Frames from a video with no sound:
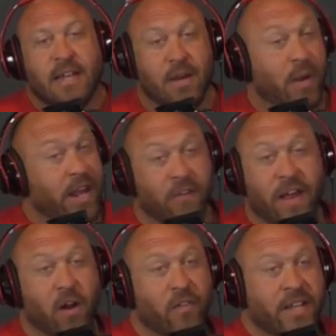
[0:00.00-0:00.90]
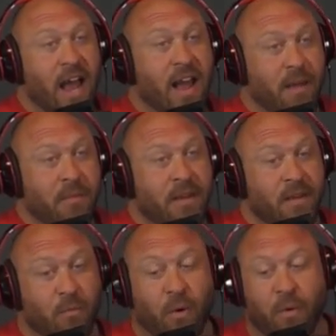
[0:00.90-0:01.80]
And we hear that all the time.
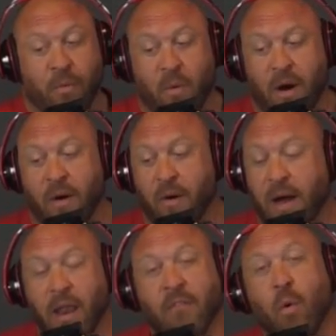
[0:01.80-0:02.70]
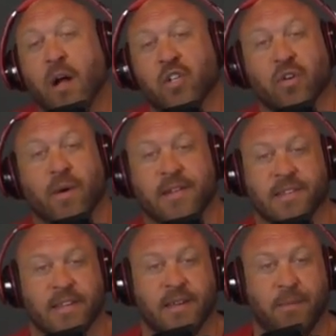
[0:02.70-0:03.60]
Well, I love watching
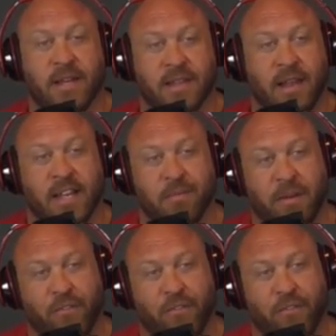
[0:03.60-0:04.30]
wrestling because it lets me